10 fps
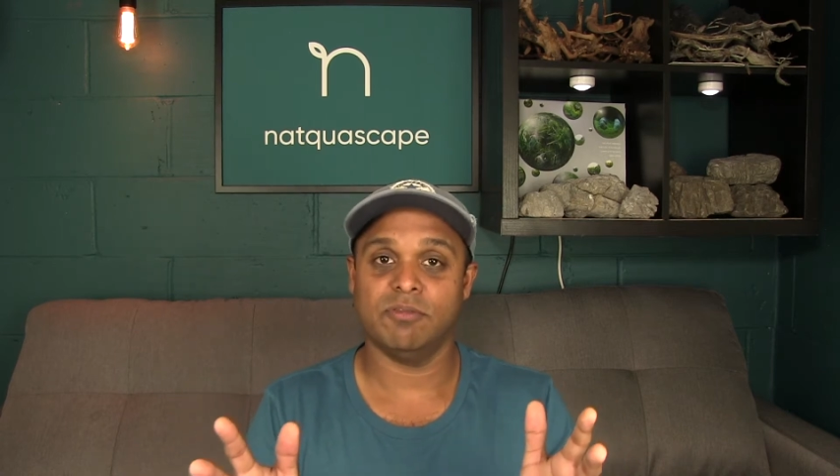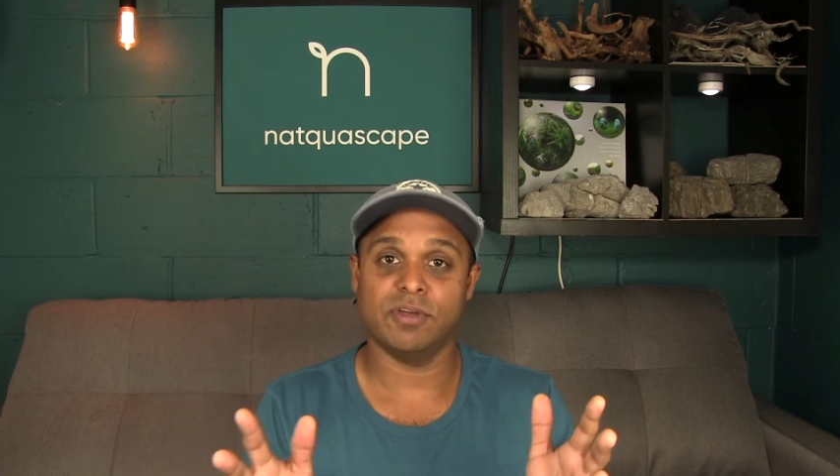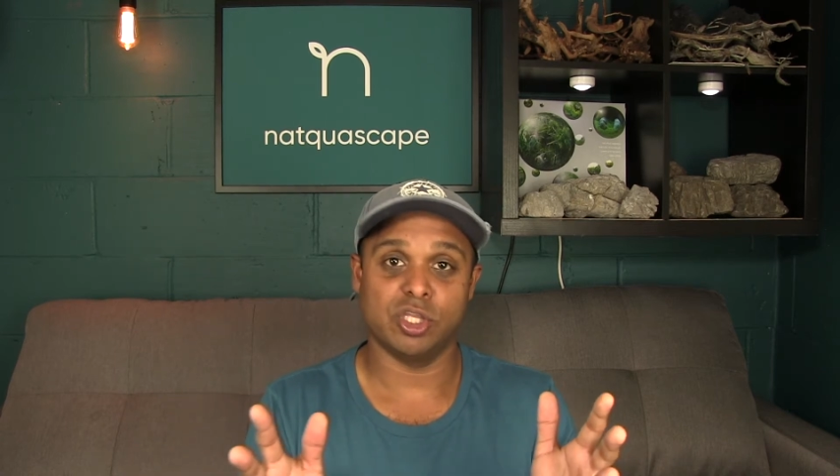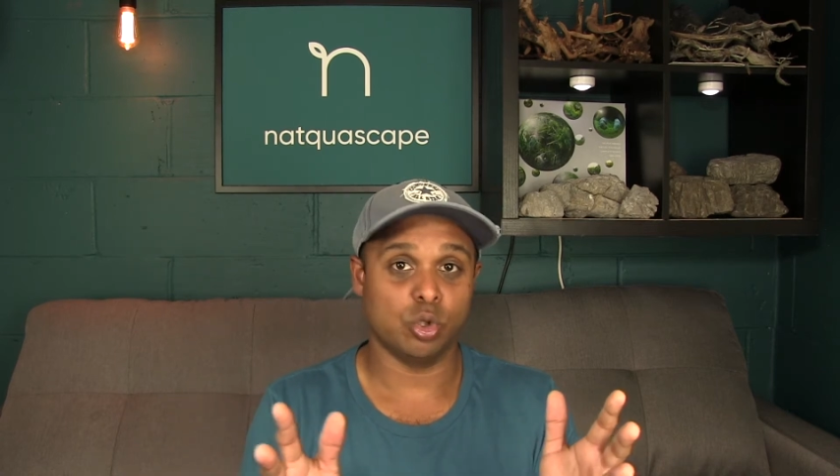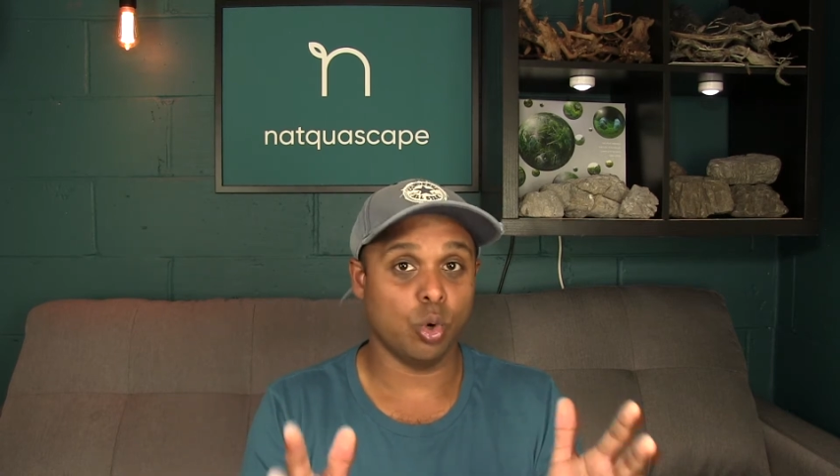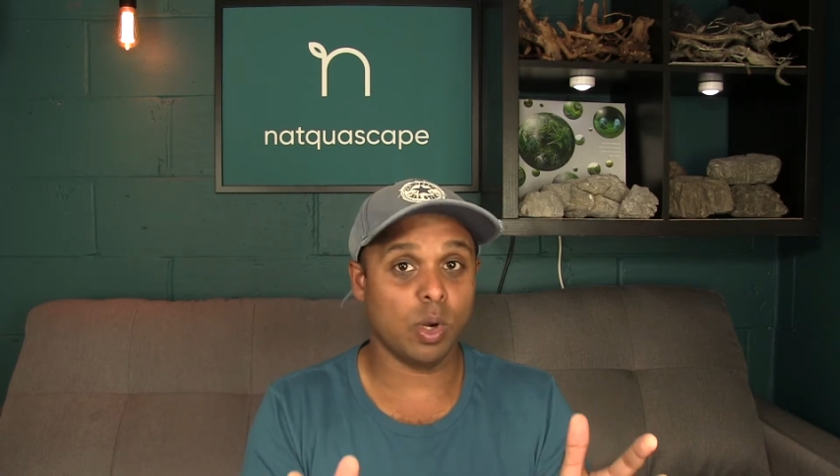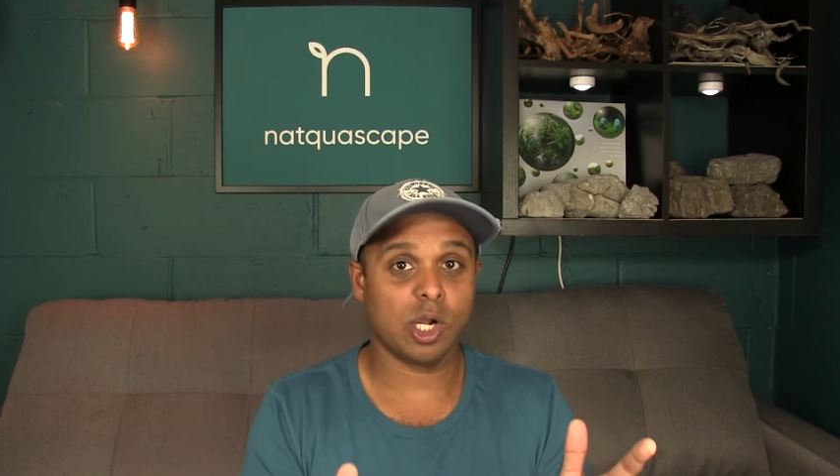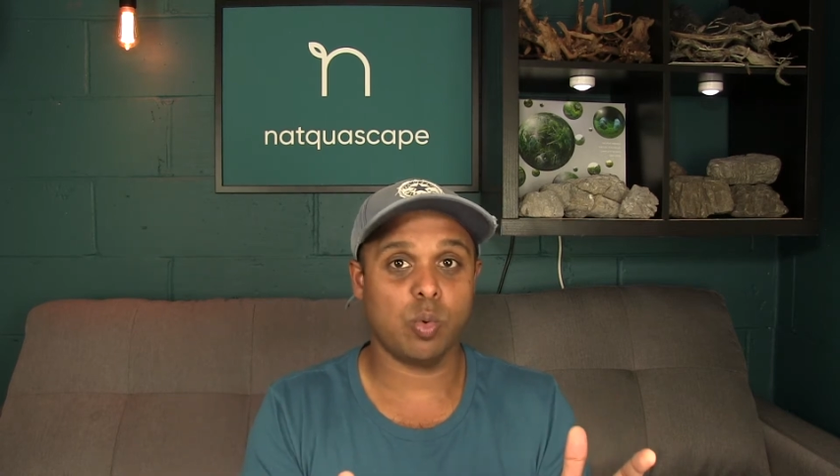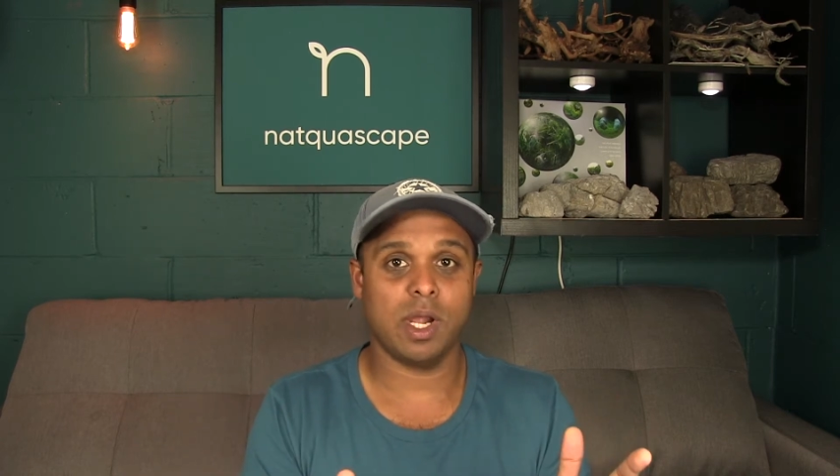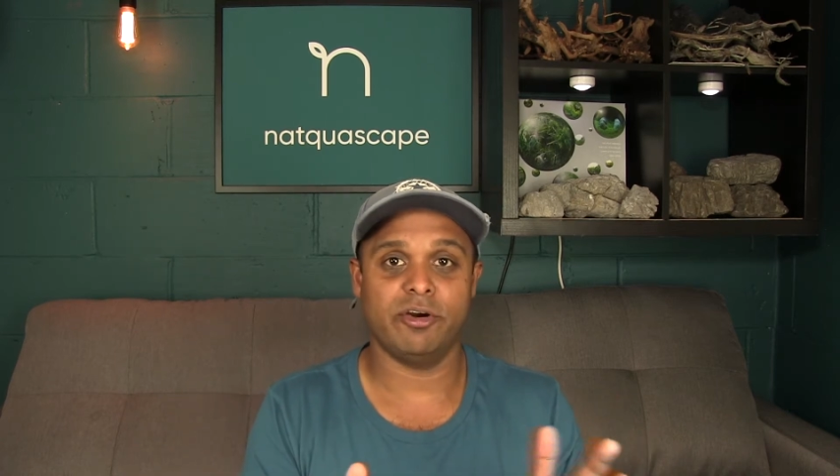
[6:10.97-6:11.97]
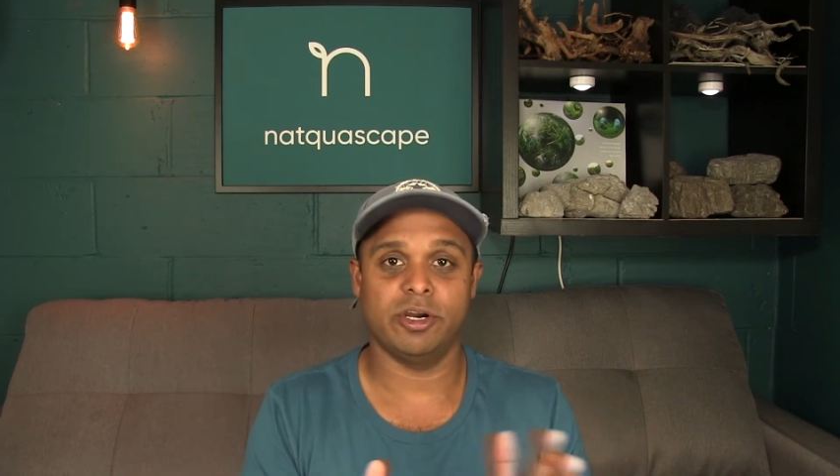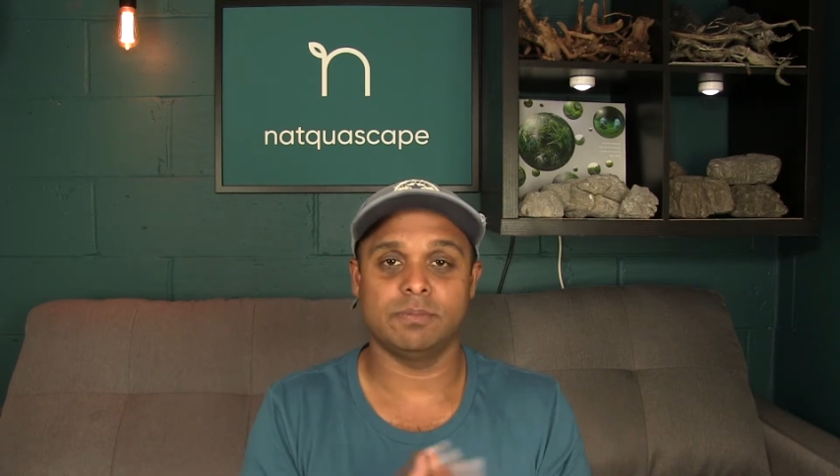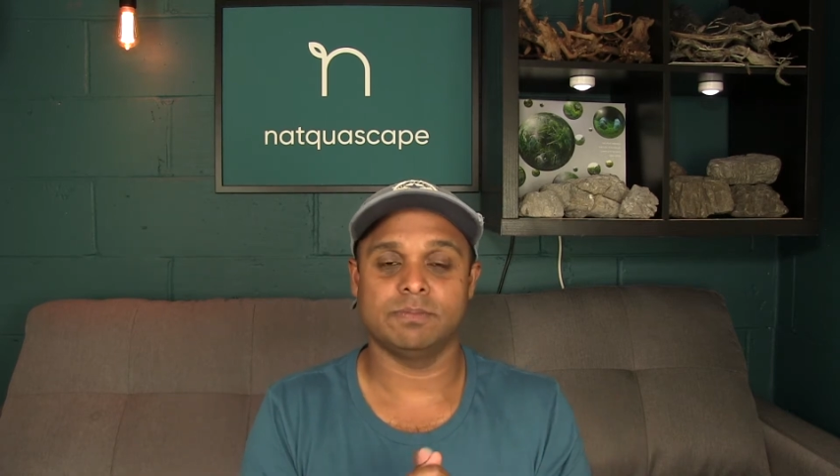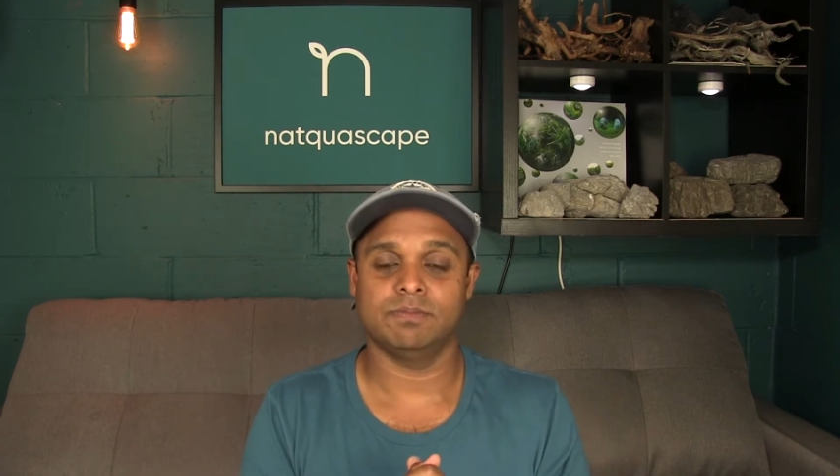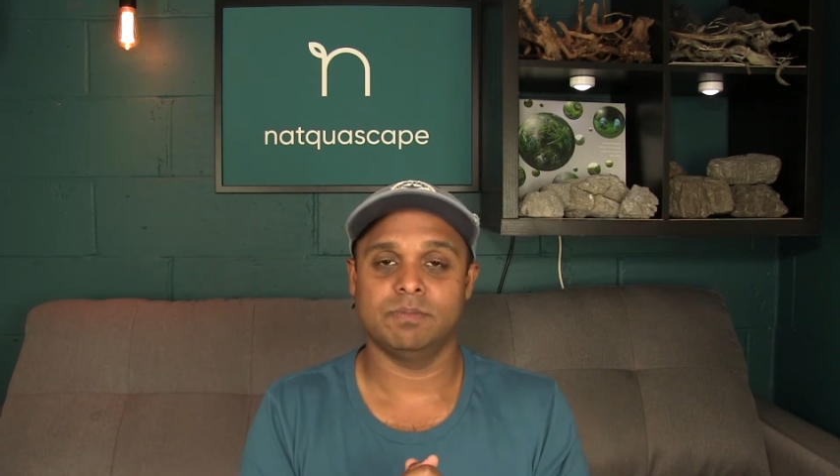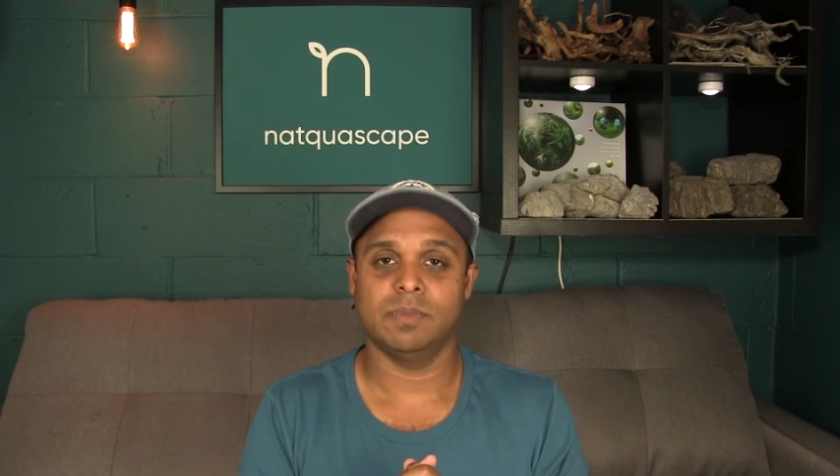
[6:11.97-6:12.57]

for your aquarium,